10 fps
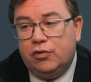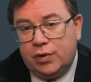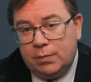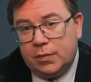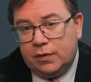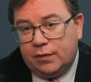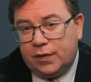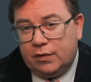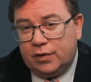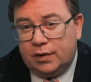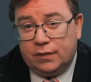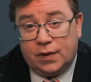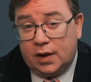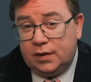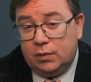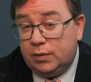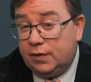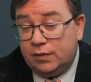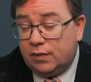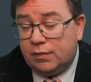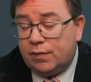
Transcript: treatment of social anxiety would differ